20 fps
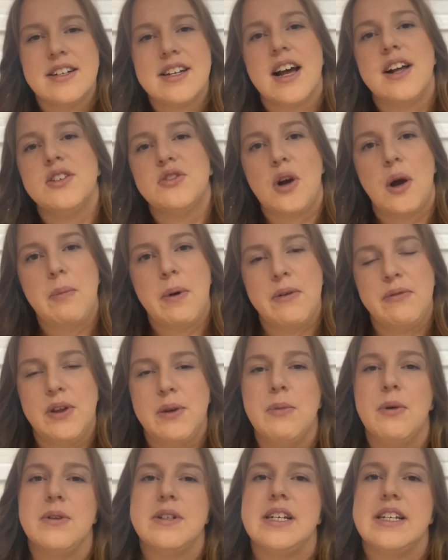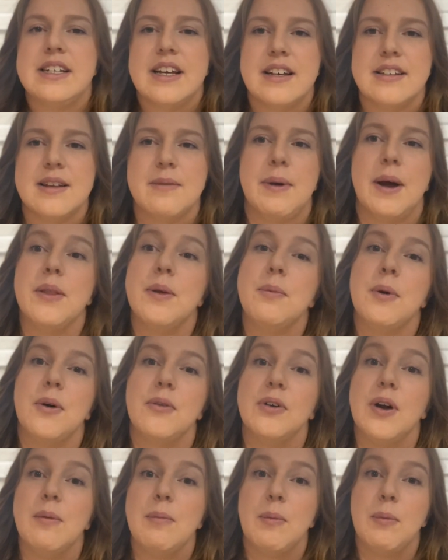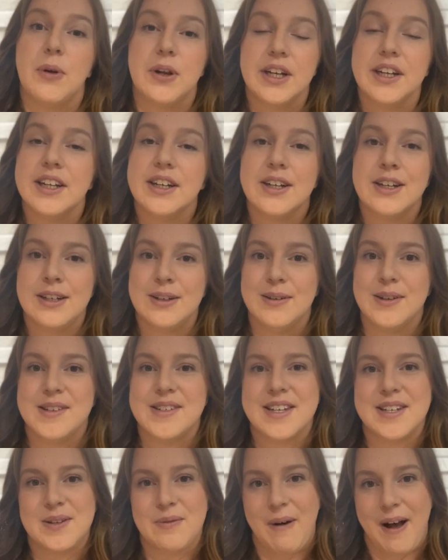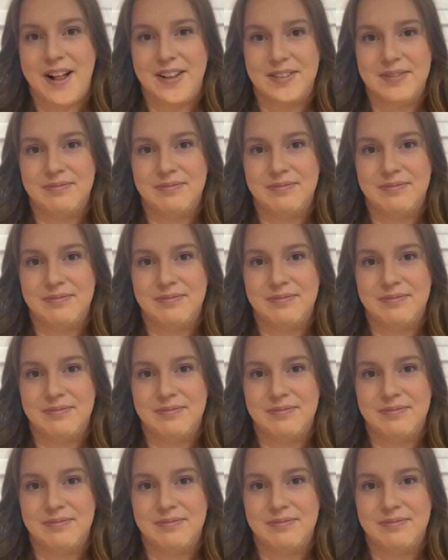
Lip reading: I'll drop a few more details about the program and what it includes as well.